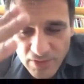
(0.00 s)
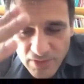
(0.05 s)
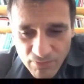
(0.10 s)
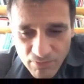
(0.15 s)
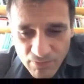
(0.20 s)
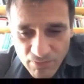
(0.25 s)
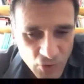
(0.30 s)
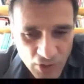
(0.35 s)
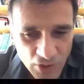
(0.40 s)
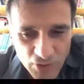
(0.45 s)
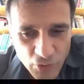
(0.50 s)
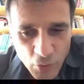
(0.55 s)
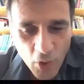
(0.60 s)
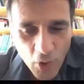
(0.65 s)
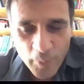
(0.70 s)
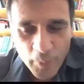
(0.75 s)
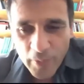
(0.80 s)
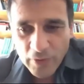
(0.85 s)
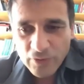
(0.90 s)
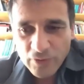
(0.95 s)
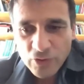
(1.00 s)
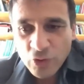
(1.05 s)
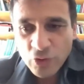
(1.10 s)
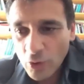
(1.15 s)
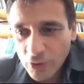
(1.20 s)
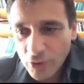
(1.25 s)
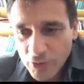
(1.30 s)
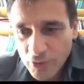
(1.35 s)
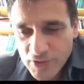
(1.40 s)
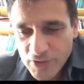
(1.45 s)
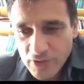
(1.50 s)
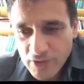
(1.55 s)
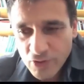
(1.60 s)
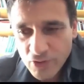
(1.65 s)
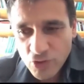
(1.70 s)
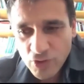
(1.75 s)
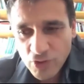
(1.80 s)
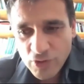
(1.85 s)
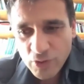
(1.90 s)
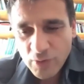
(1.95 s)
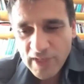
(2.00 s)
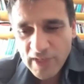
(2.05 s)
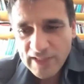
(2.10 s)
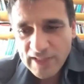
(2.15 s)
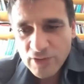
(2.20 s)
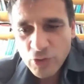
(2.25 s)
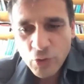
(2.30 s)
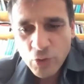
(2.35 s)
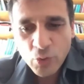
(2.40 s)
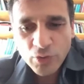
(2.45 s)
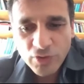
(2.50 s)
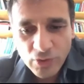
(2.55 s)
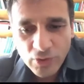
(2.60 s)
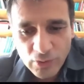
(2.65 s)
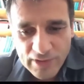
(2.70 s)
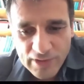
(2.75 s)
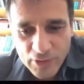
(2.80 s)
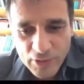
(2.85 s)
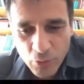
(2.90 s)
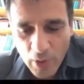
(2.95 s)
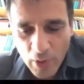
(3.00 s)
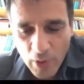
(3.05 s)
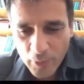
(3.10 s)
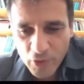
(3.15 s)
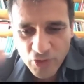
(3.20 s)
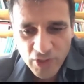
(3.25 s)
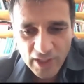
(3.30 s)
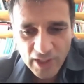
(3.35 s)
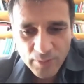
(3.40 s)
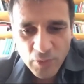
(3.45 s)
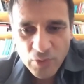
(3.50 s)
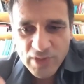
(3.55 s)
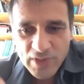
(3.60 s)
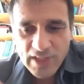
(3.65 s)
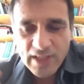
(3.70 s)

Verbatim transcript: just to open doors, just to get new tools to appreciate music